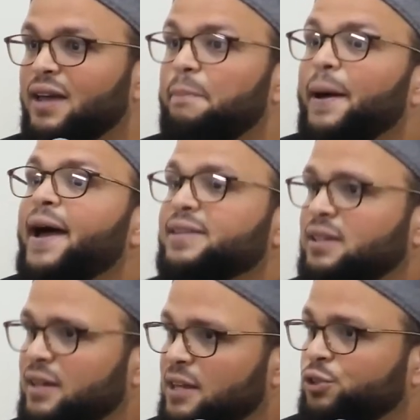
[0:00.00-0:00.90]

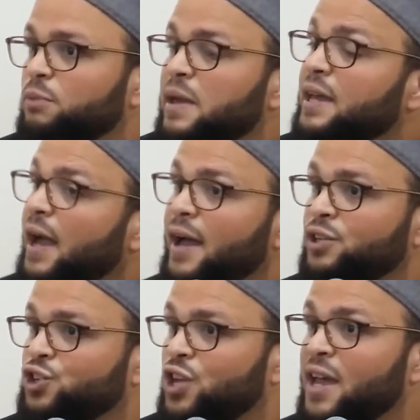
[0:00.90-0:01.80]
capacity to make
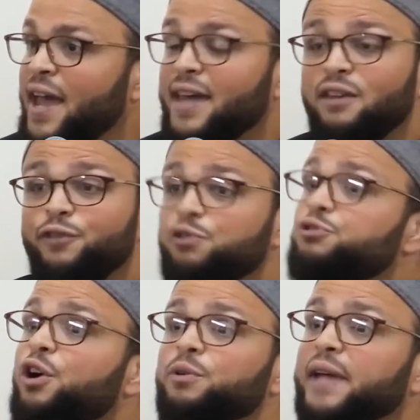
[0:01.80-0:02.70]
Hajj, and if
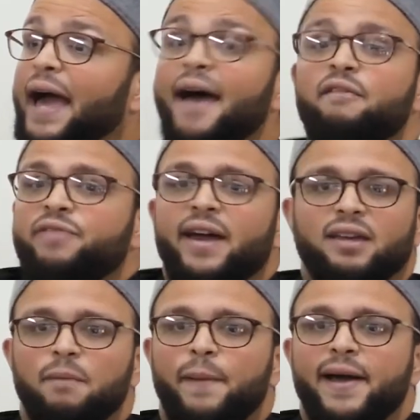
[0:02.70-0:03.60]
you don't have
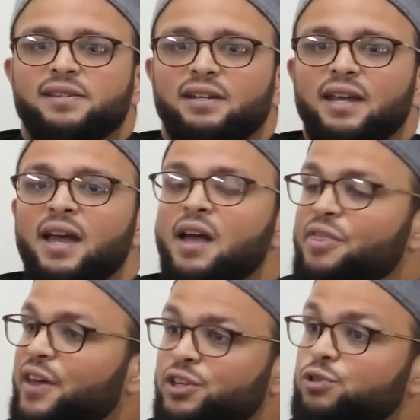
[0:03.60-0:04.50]
that capacity,
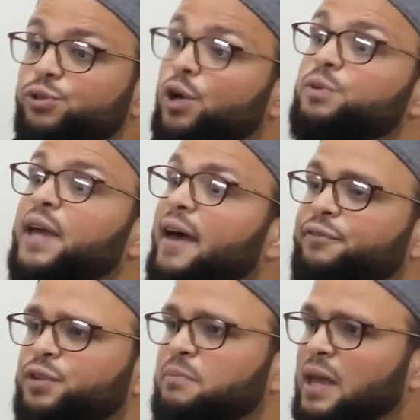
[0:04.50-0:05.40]
then you don't
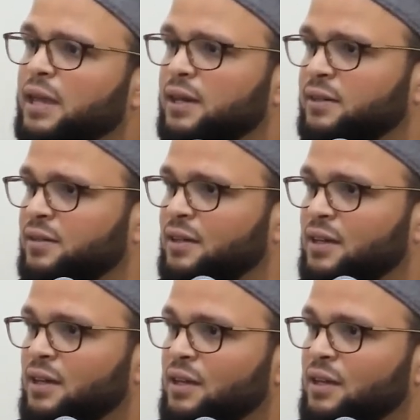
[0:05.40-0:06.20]
have to make it.